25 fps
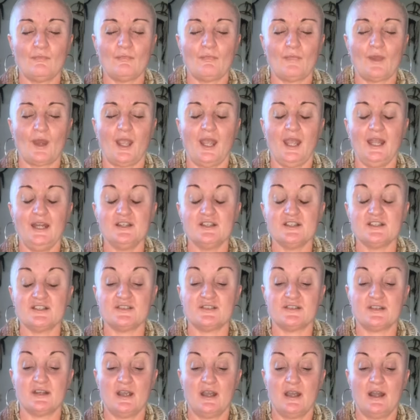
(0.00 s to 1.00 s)
And
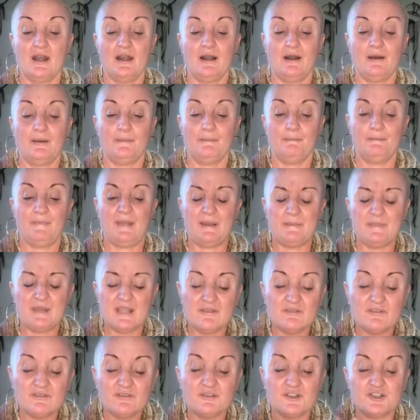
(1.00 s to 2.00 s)
just maybe
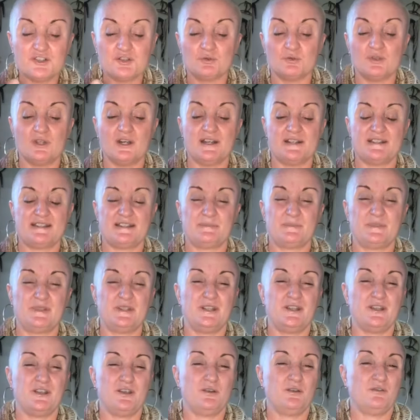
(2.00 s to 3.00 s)
even visualize something
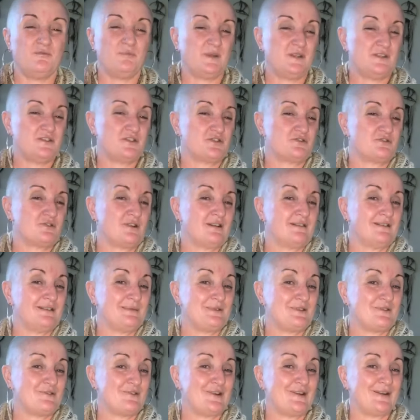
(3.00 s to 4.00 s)
that you've been struggling
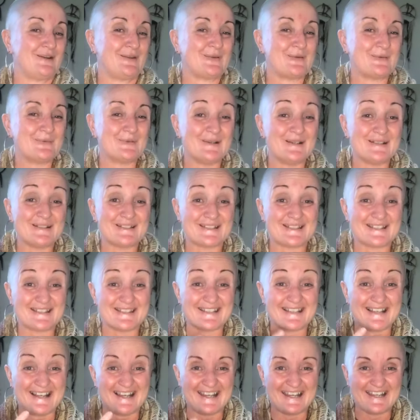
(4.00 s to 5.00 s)
with finding the words to
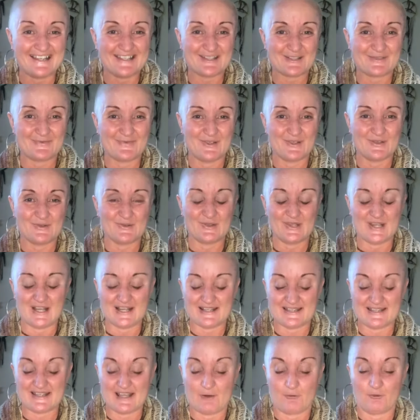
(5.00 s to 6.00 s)
say, and just
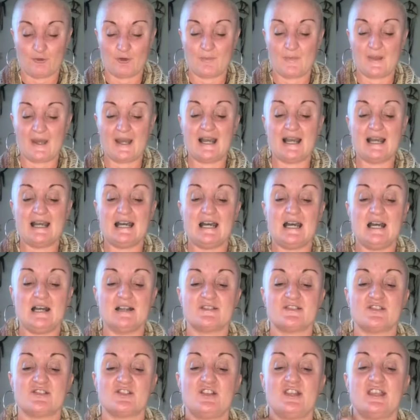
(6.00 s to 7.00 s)
visualize that from the heart.
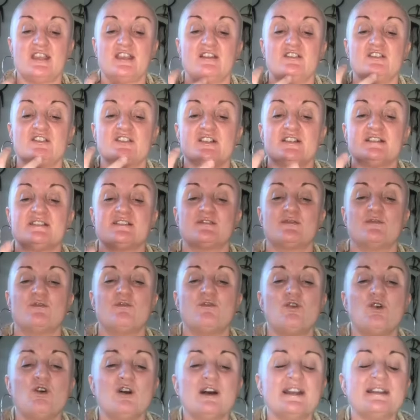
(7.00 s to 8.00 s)
So you can just
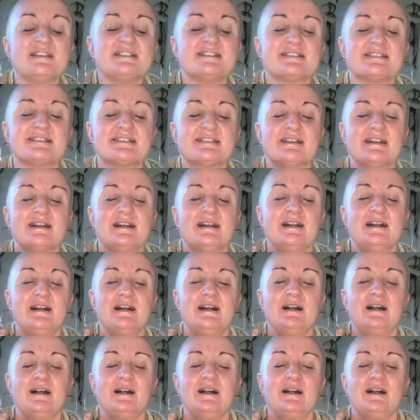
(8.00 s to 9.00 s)
voice
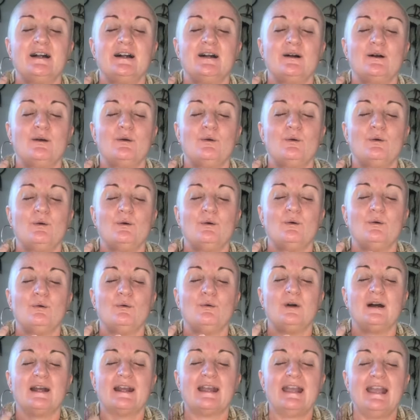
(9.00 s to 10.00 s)

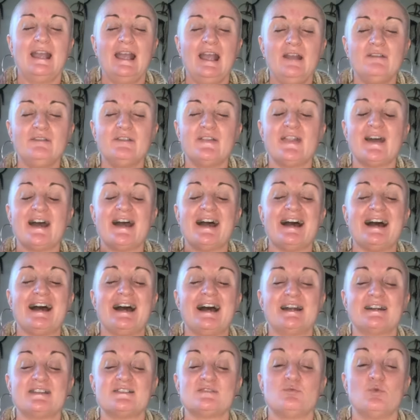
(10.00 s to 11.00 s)
whatever the
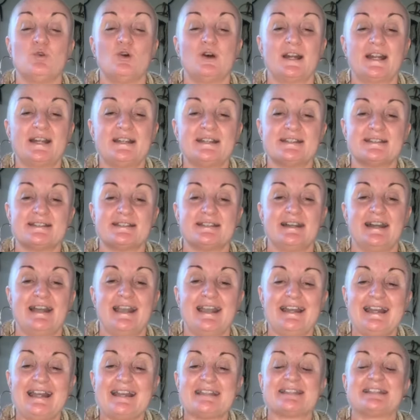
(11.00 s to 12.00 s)
heart is wanting to say
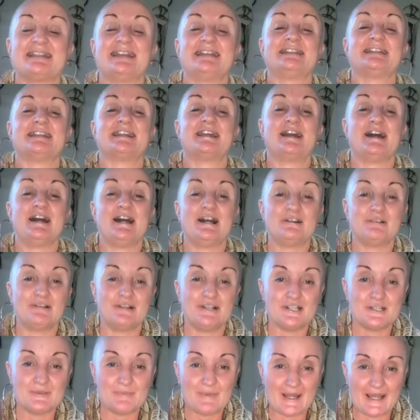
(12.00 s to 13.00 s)
and hasn't had the
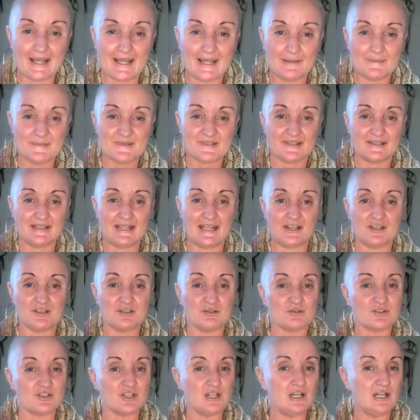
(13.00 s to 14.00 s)
courage perhaps. And now's
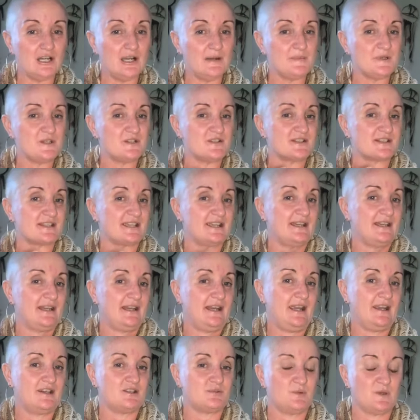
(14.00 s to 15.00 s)
your time to just
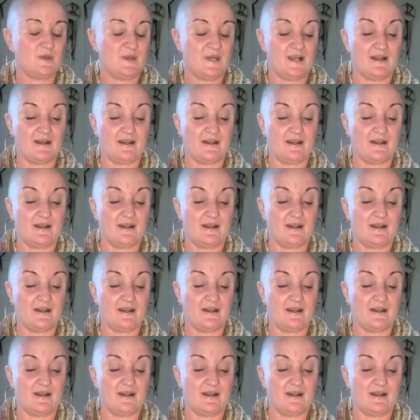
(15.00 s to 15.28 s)
connect with that.